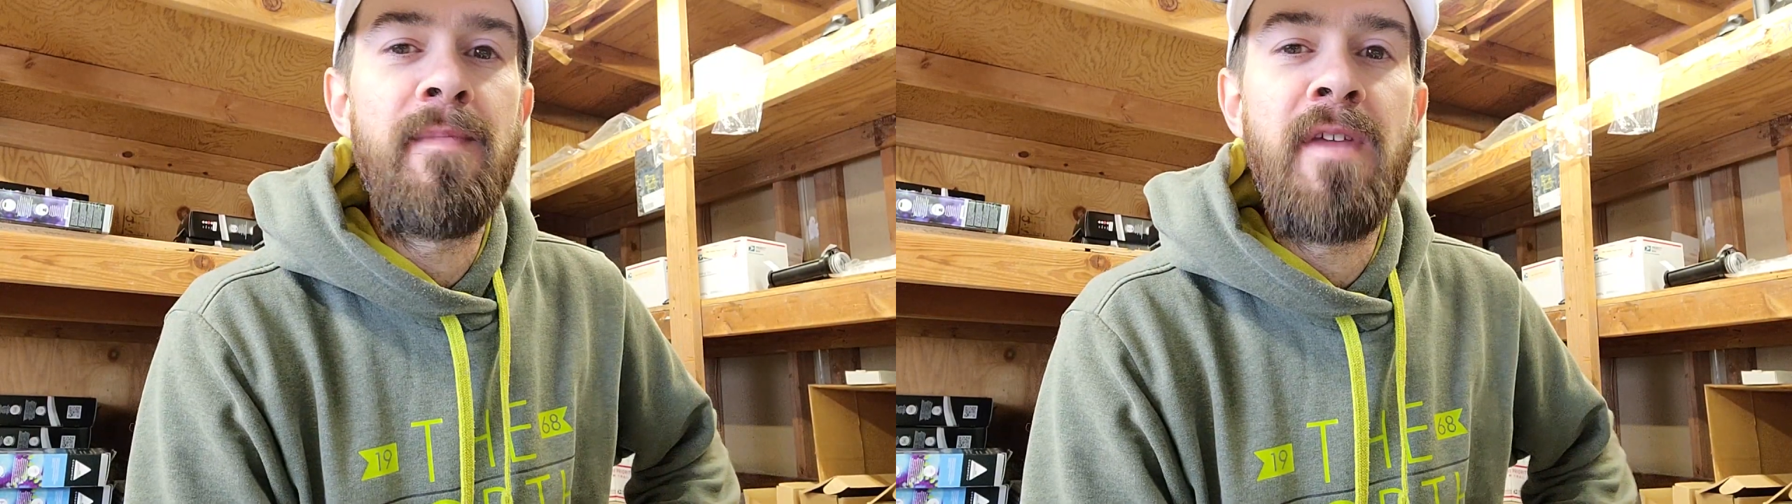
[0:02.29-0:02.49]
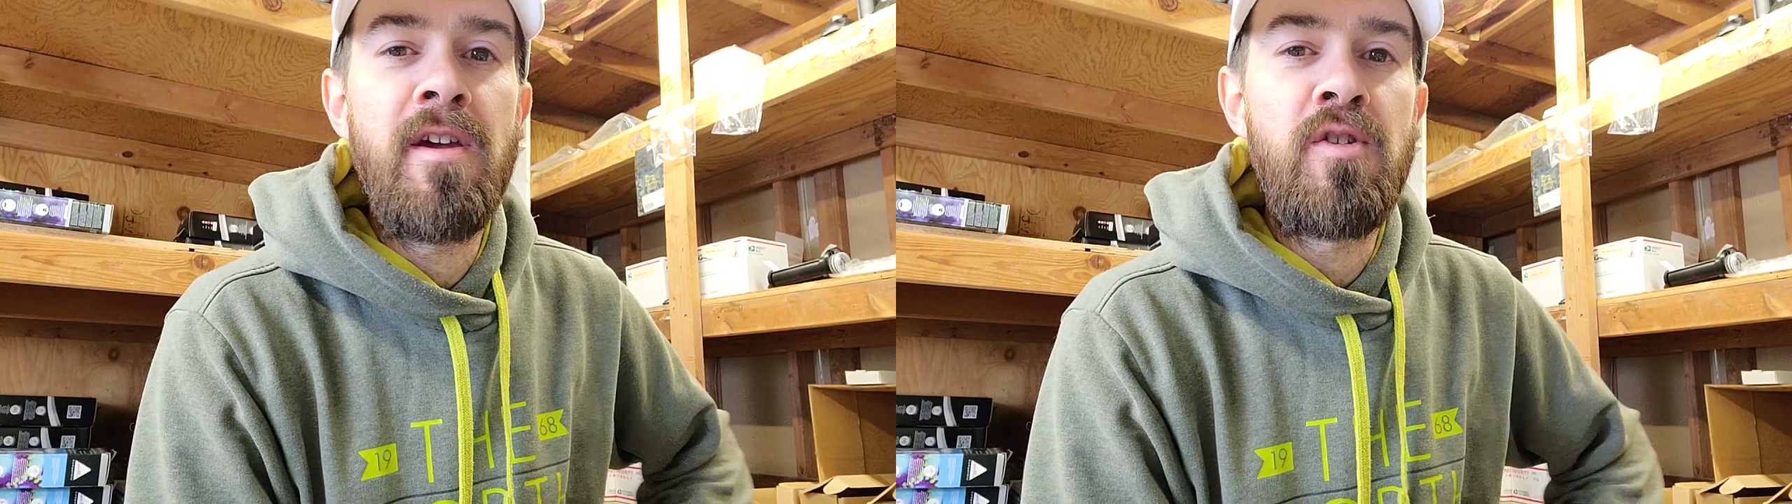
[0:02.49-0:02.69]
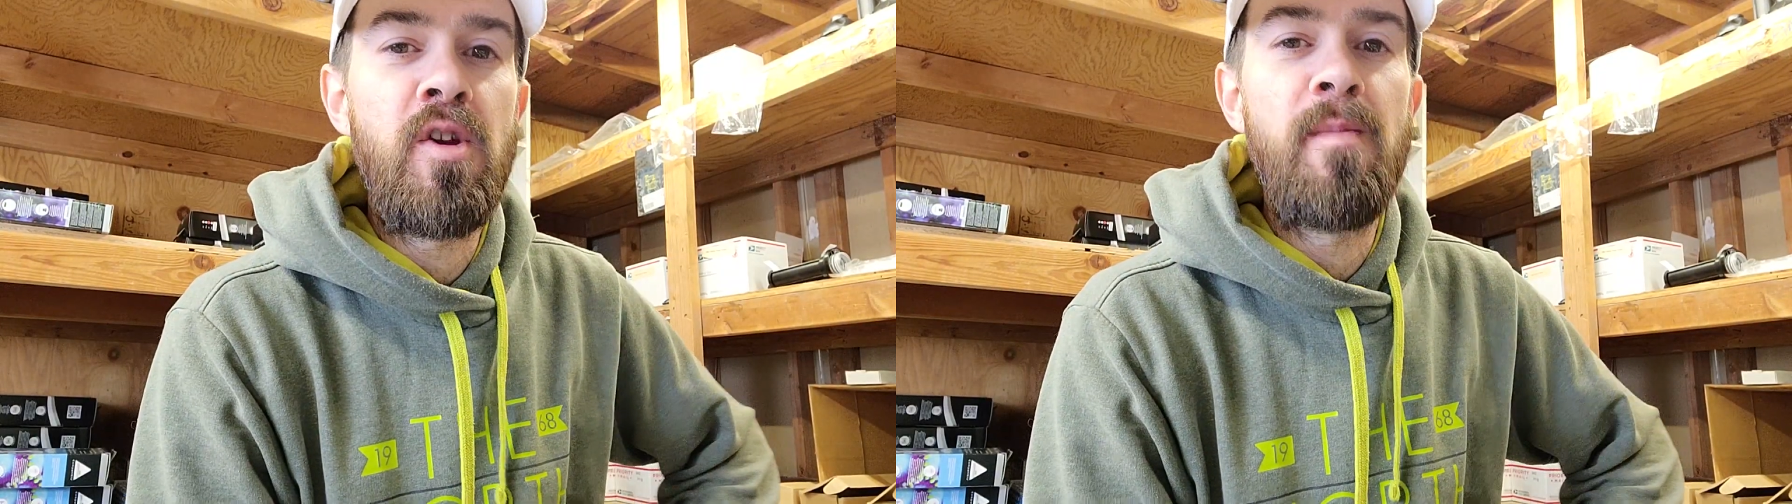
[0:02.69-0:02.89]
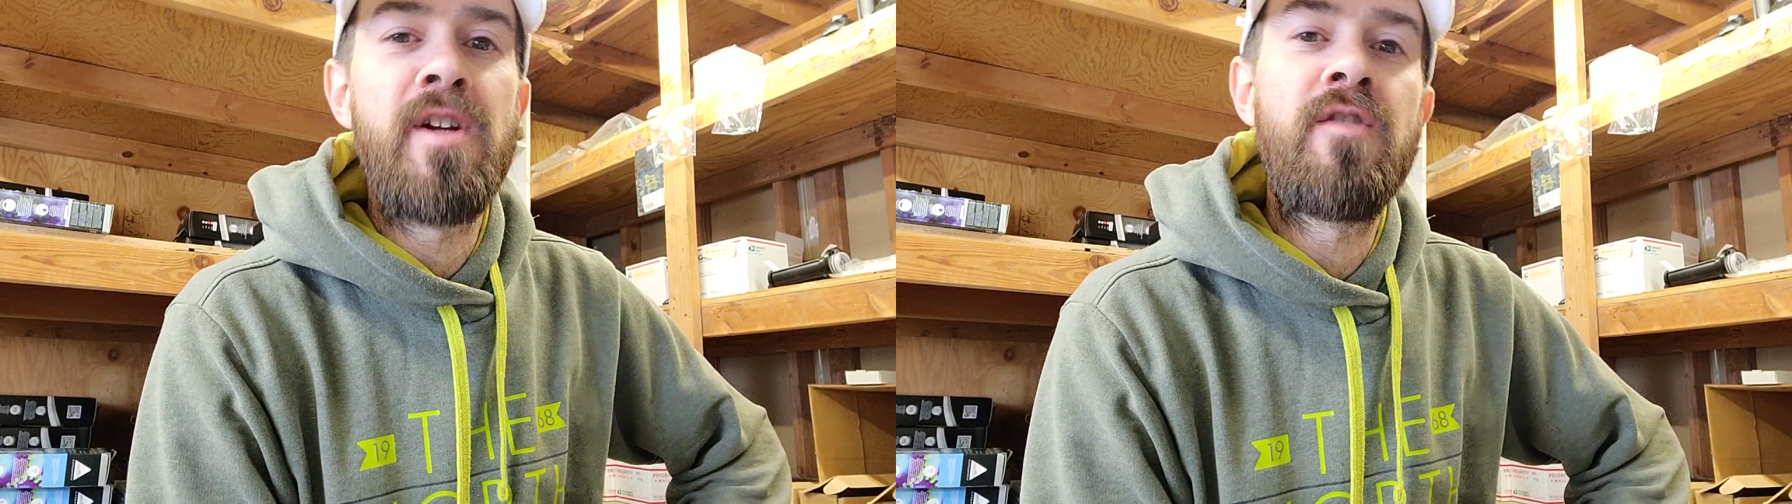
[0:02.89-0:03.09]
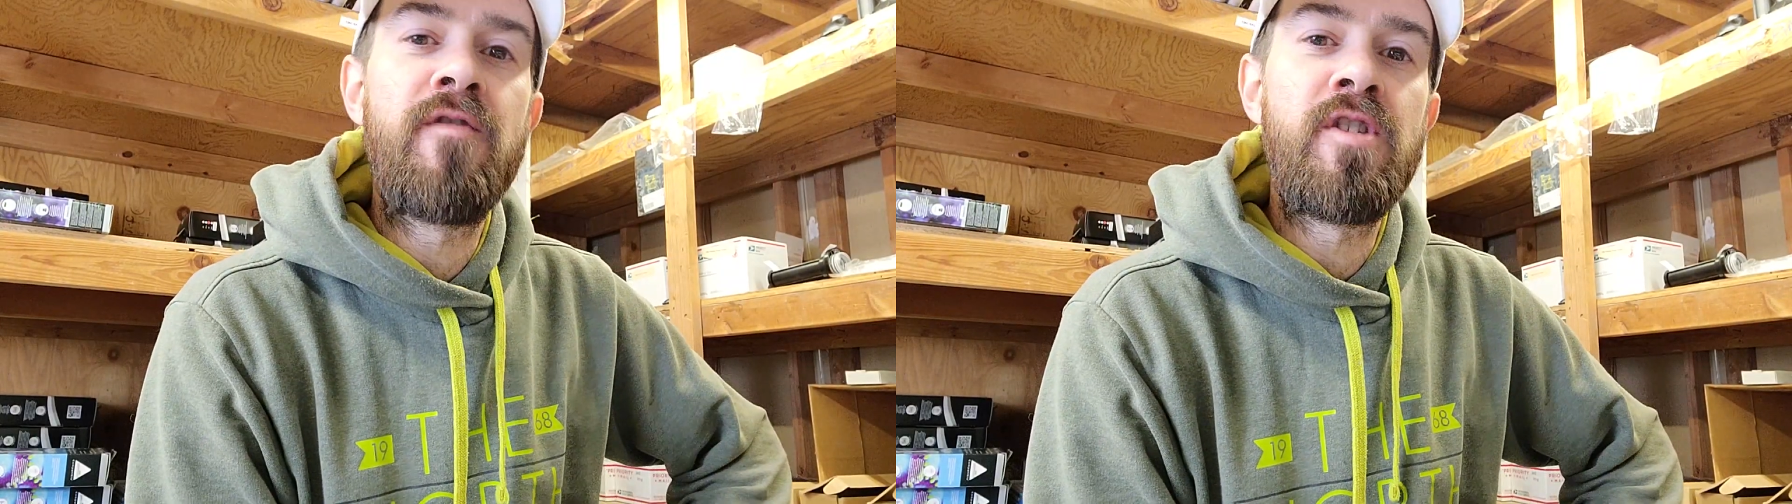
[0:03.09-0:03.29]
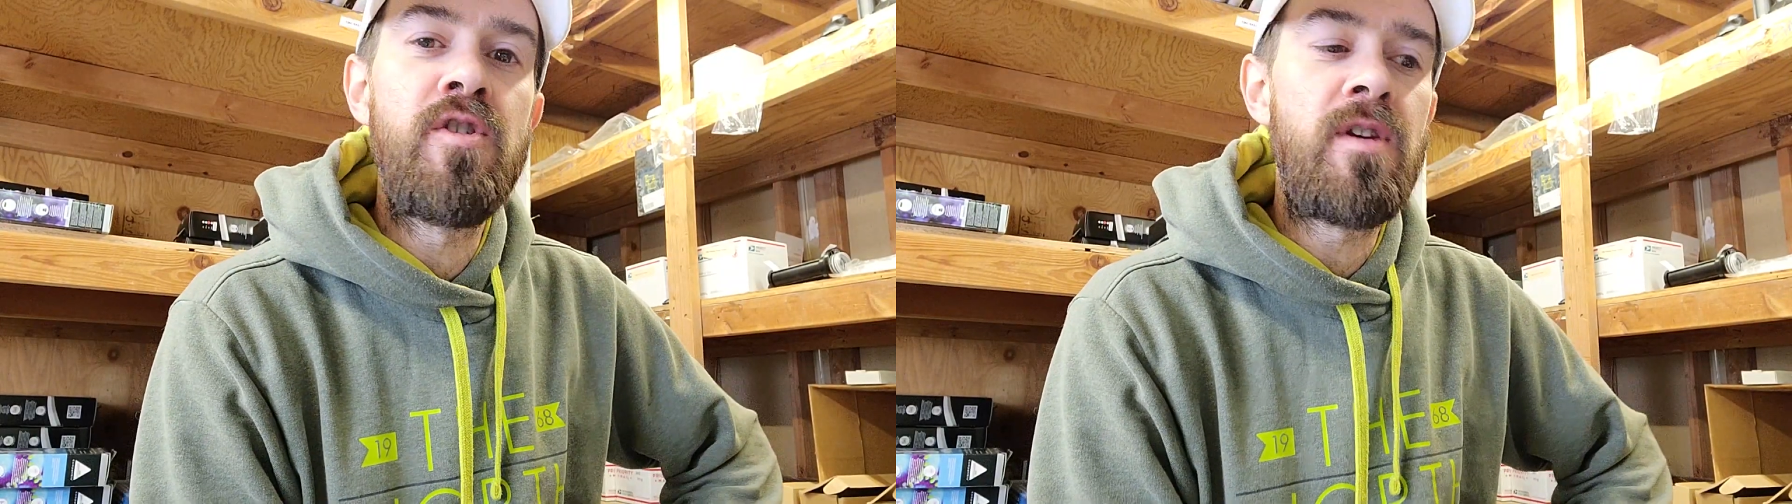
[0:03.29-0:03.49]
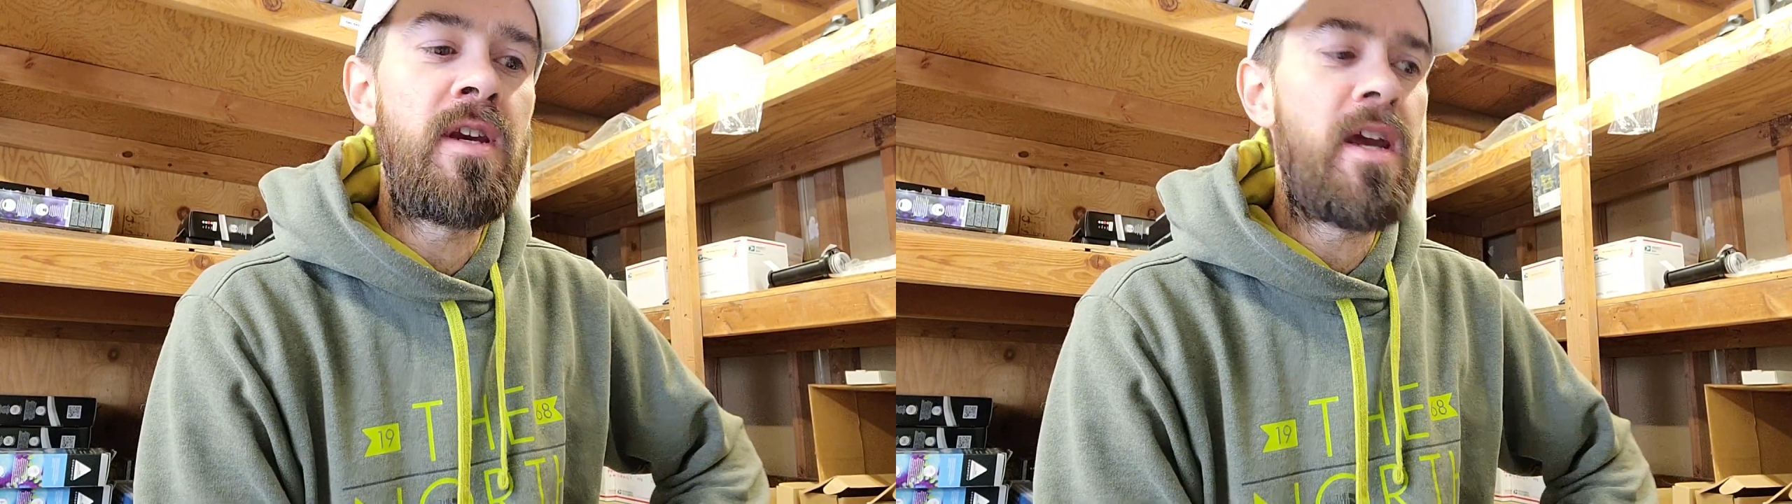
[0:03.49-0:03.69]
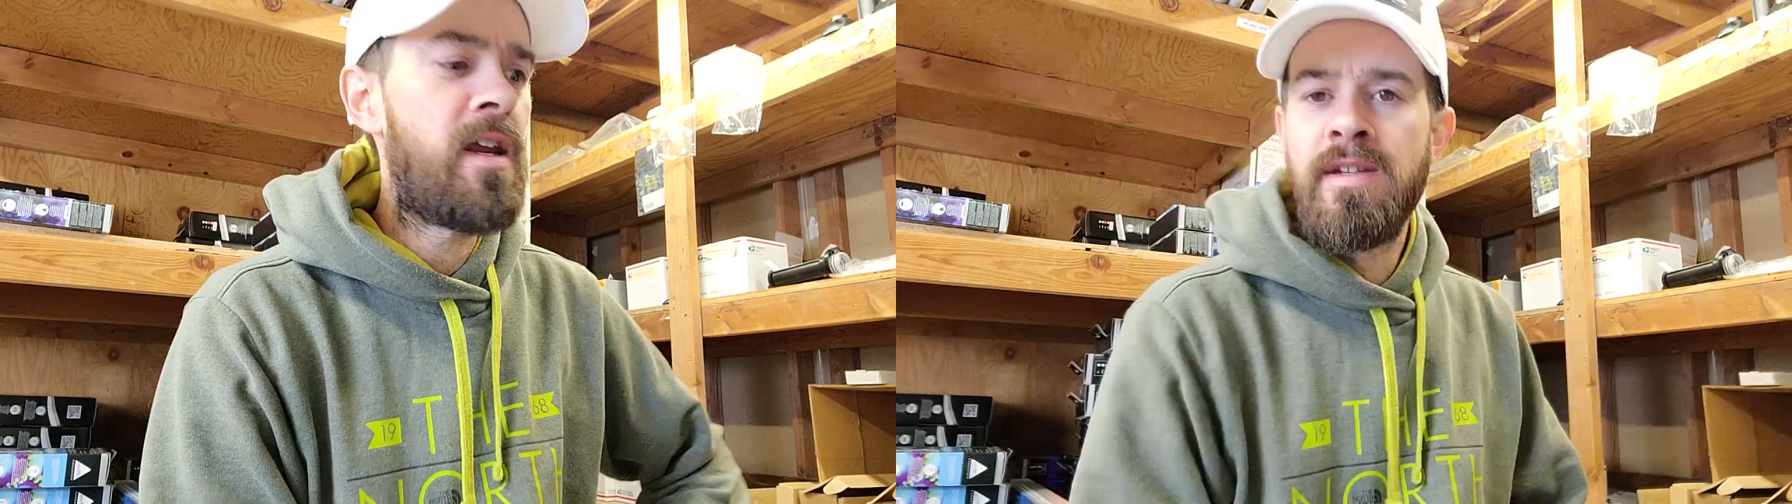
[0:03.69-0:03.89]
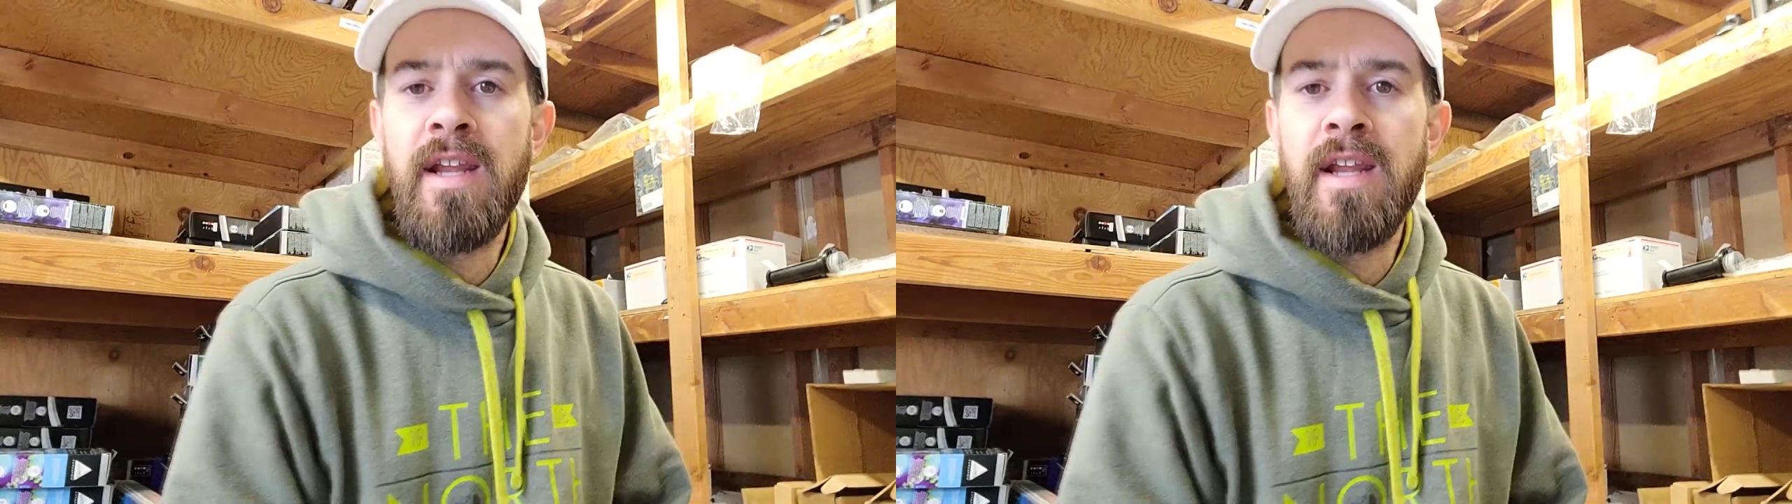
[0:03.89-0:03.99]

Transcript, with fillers: Thank you so much for tuning in.